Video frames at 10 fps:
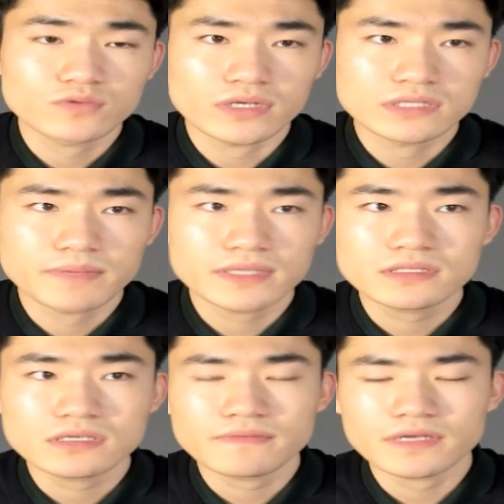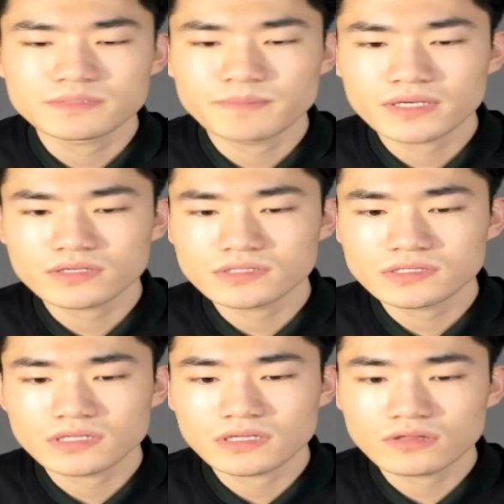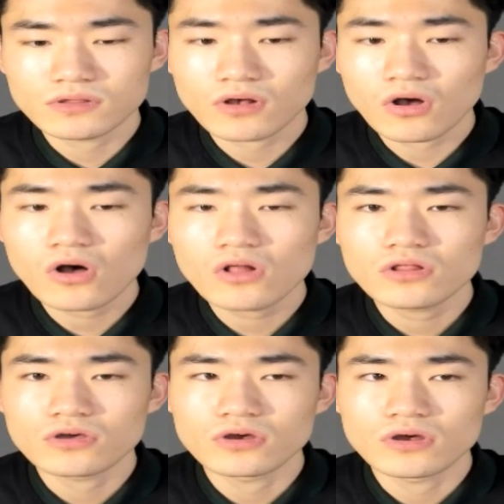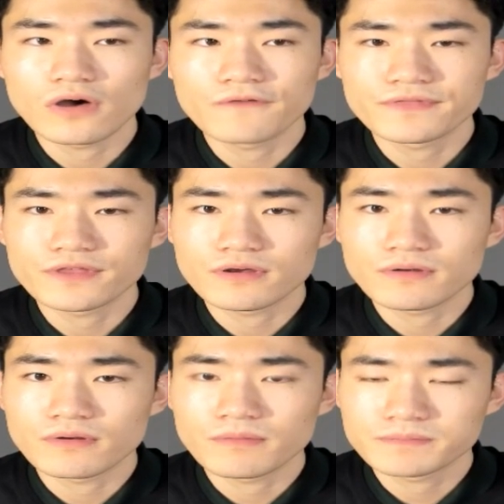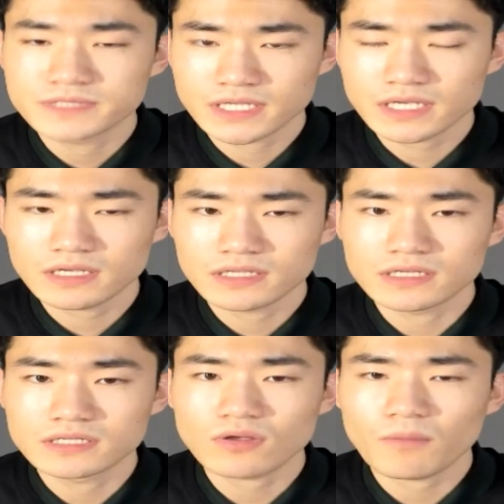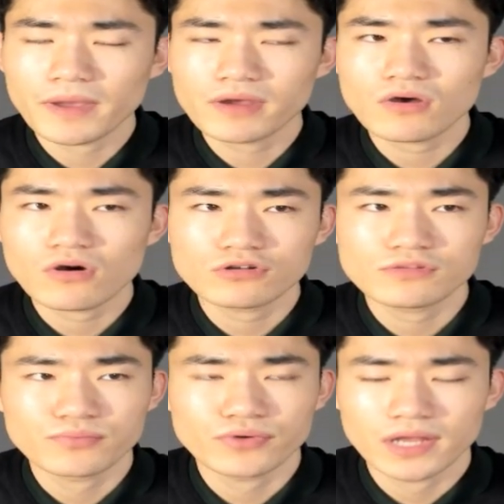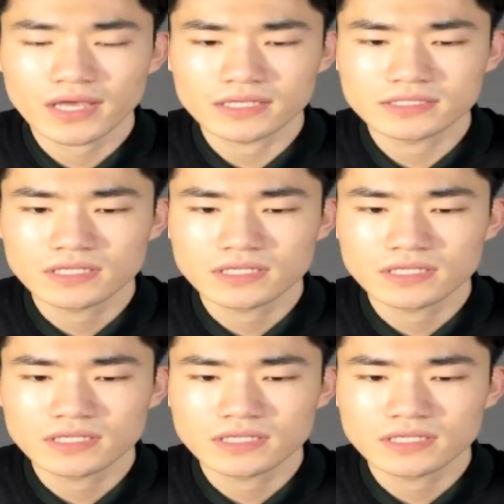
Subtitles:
expensive is because the color of their skin is very hard to predict.